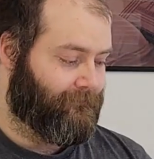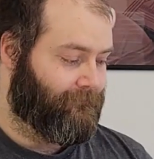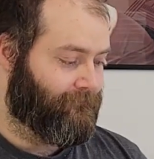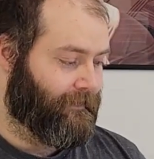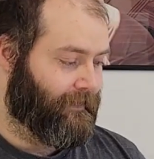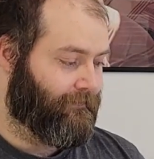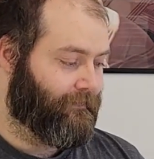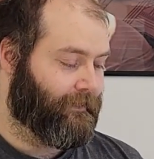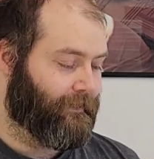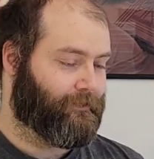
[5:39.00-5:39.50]

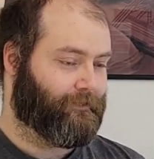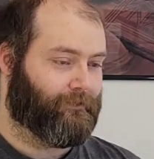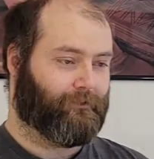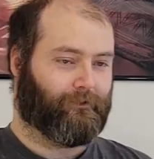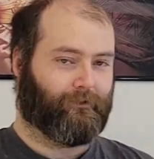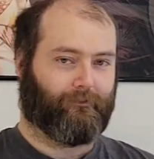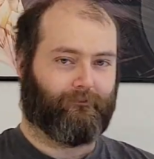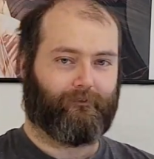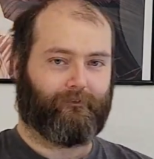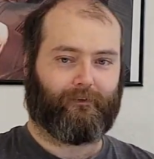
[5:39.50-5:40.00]
Very
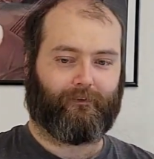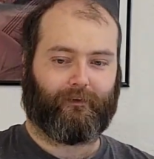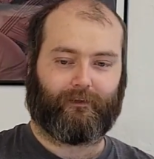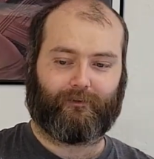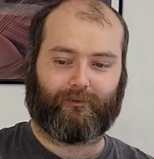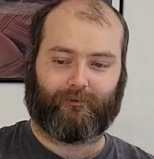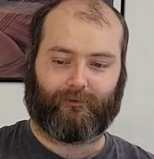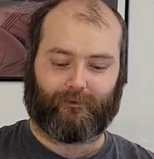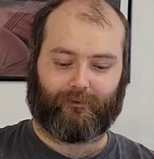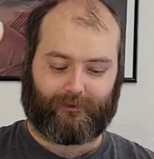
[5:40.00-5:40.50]
cool. Very
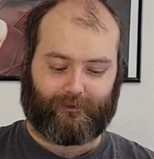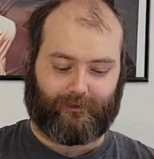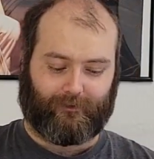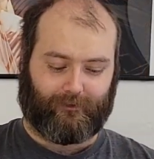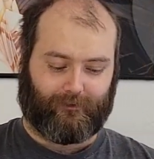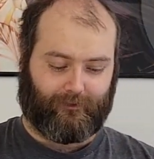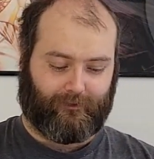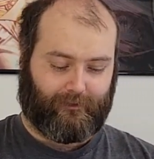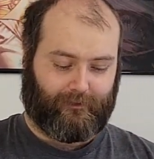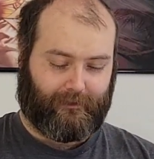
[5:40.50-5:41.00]
cool.
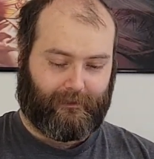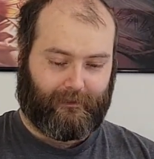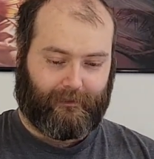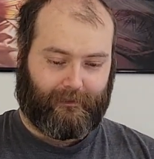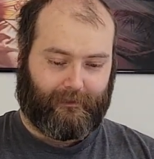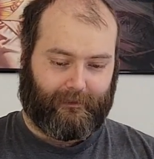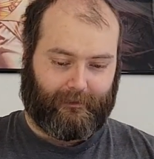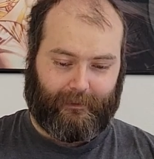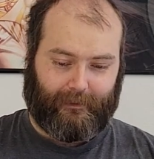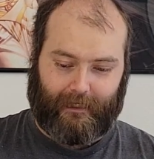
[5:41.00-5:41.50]
So
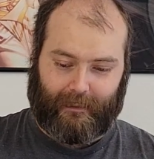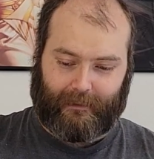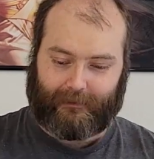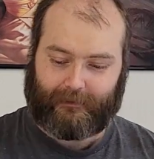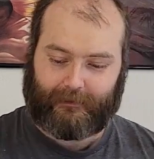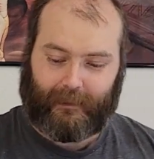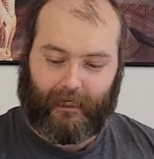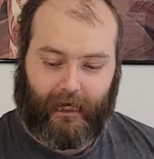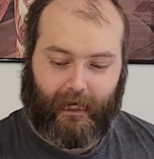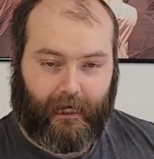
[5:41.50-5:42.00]
that is
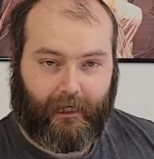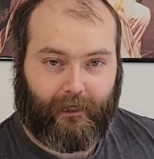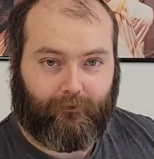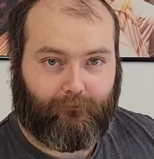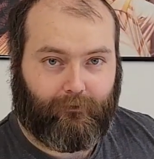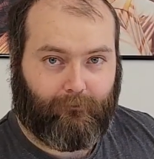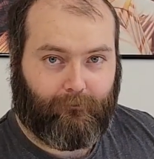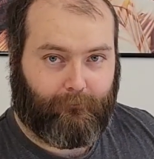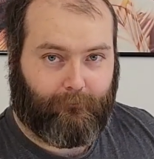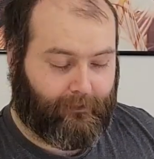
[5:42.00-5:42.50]
kind of
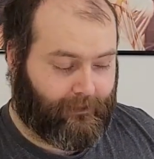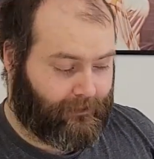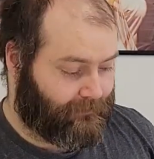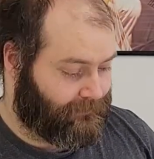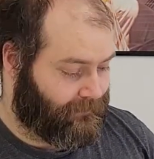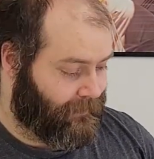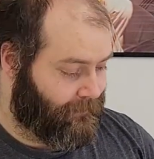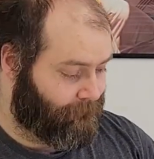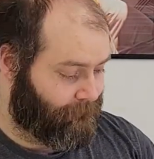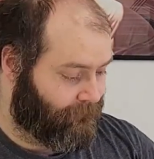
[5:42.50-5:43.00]
what we picked
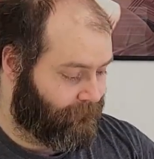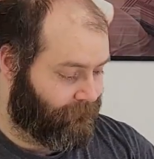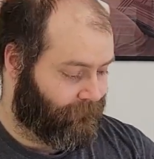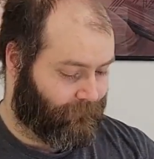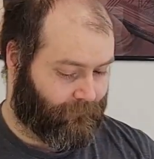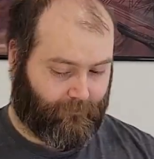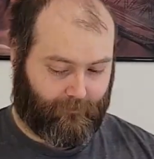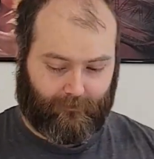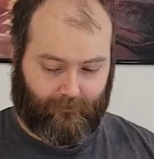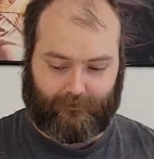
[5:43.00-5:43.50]
up
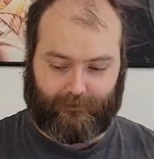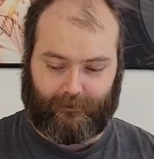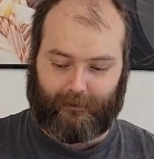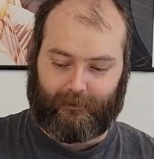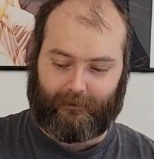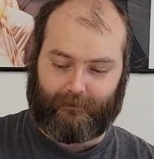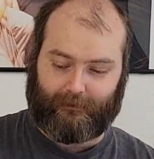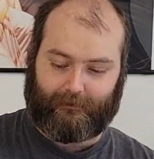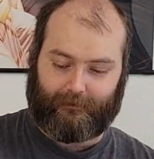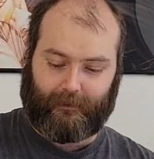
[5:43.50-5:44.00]
for
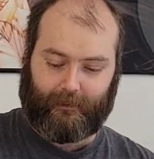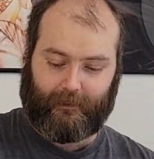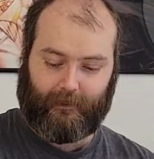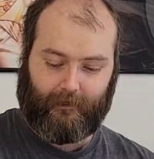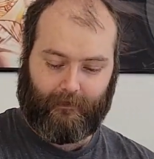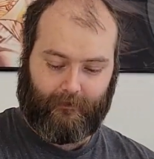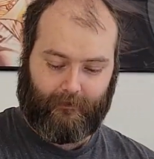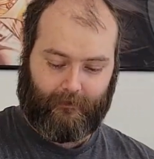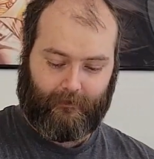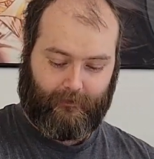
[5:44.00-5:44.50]
D&D.
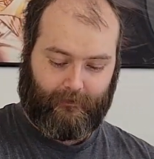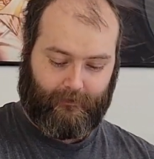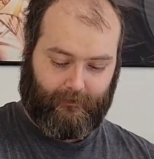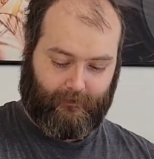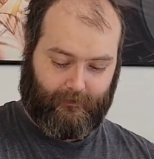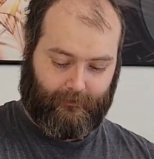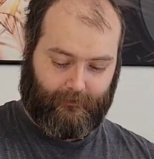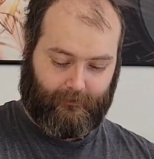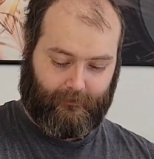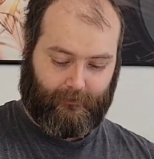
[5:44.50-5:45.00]

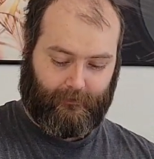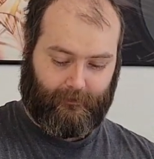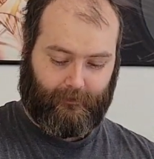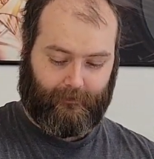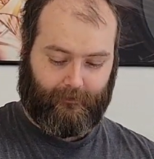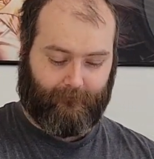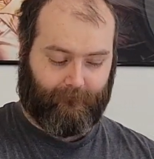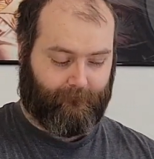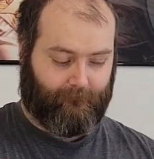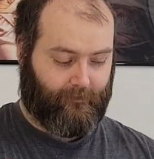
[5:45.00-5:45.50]

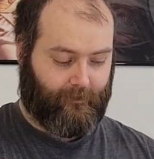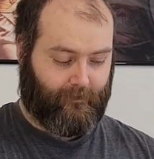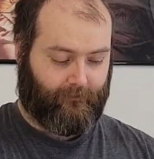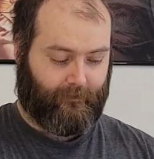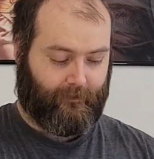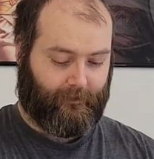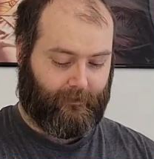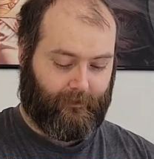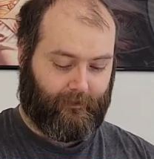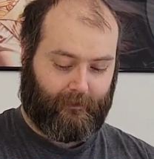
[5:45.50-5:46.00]
Uh,
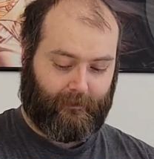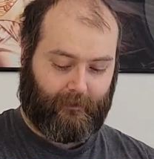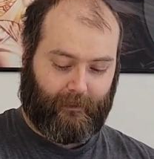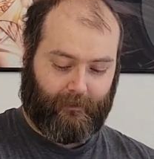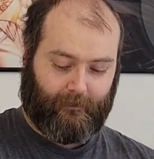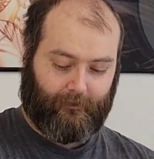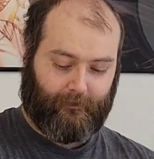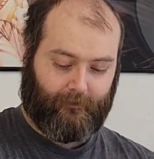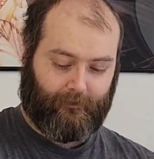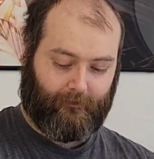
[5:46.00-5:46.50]
very neat.
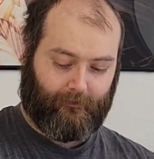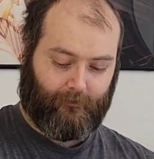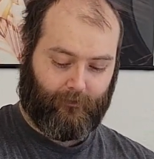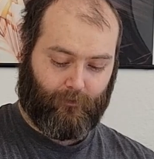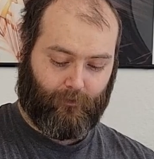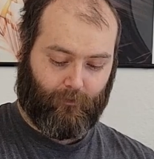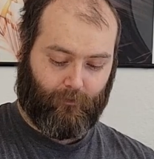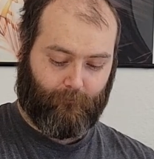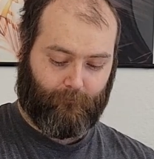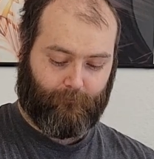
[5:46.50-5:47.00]
I
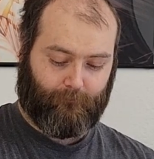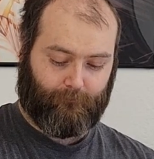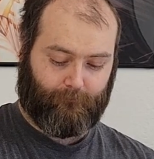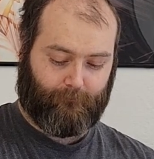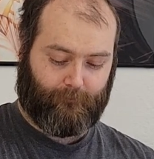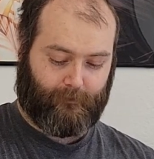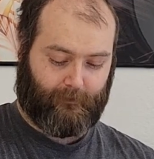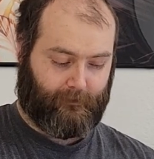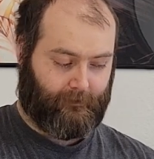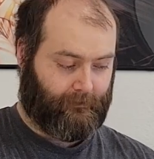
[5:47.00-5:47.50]
hope
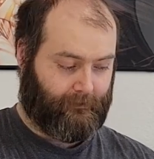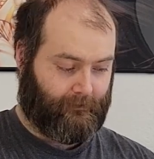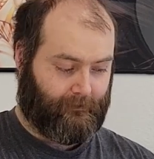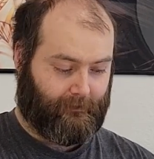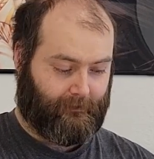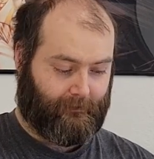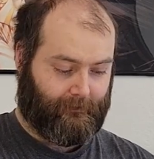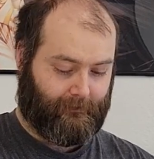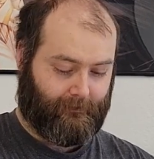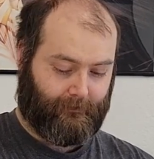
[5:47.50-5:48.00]

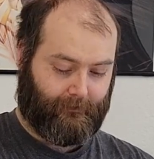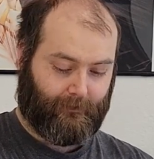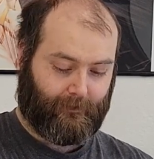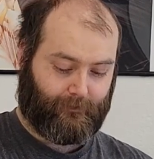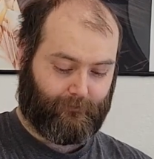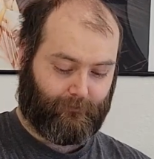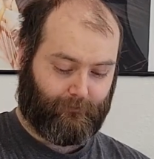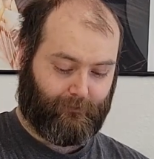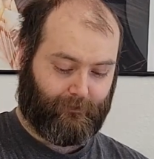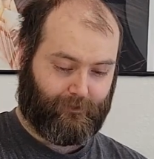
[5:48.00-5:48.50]
uh,
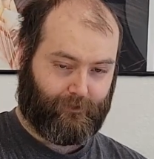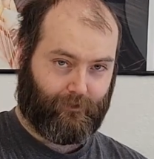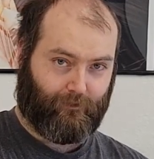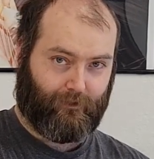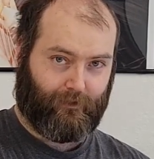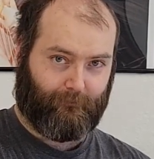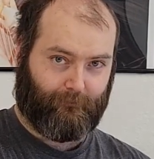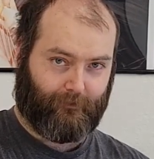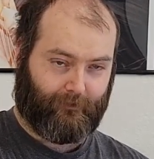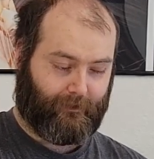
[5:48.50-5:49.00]
this will be
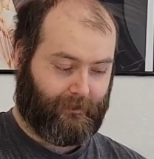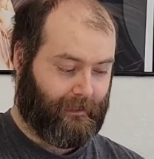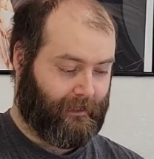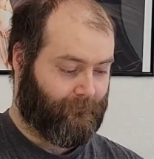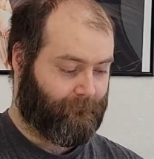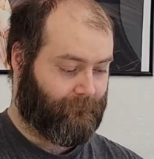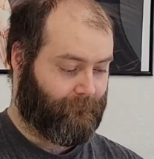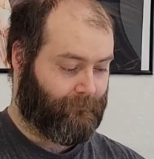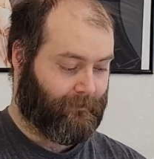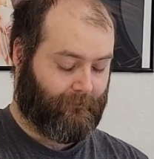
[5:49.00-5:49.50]
showing up on the
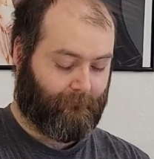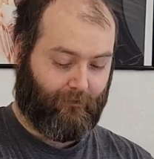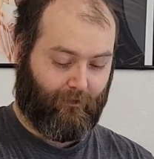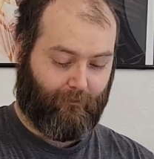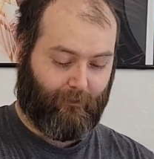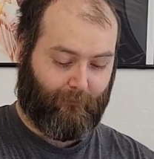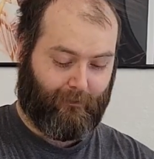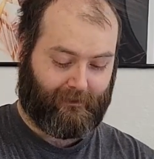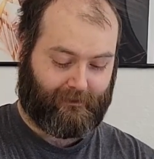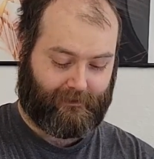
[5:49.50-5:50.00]
camera, but I'm all
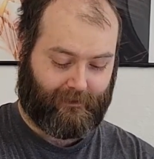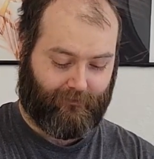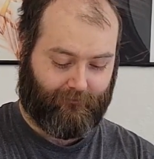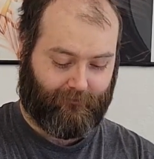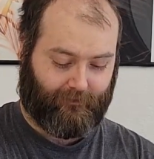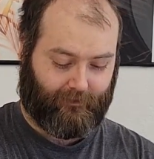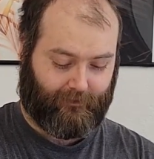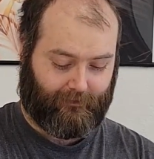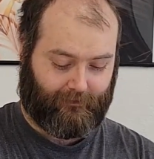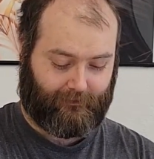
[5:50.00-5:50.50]
by myself
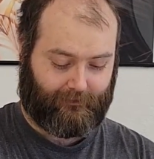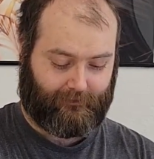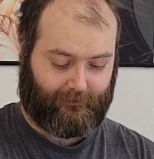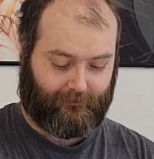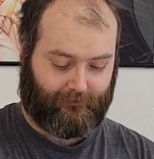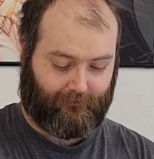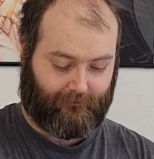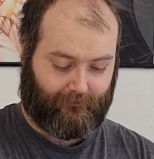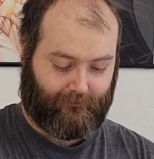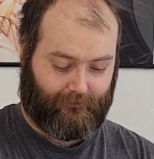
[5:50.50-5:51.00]
again,
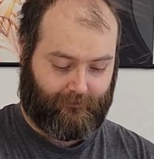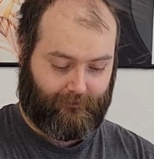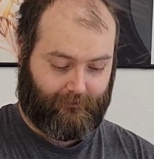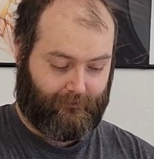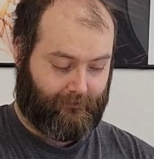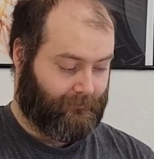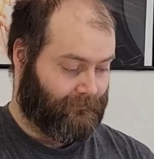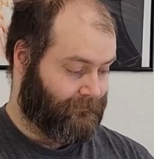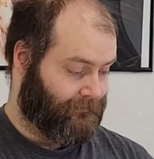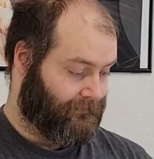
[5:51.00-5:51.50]
so
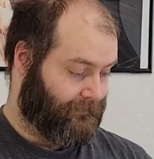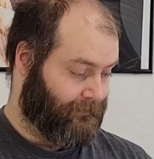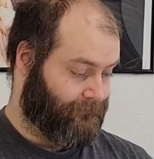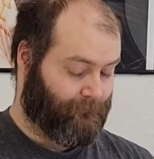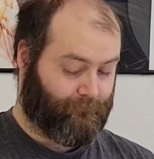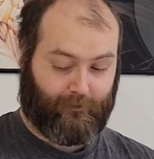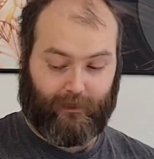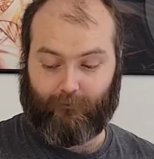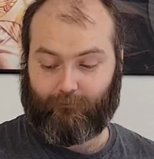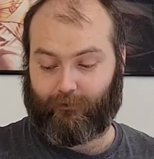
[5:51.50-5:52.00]

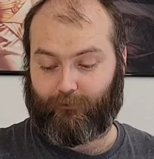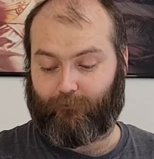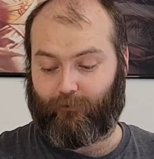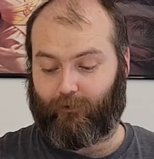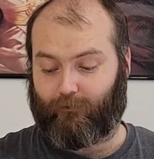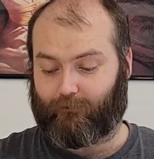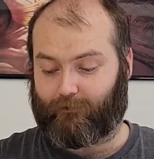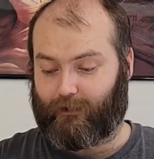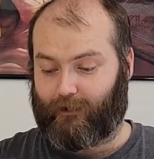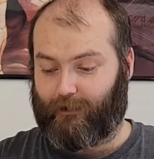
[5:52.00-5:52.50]
it probably
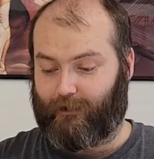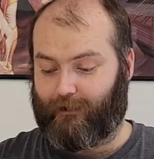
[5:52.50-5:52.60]
won't.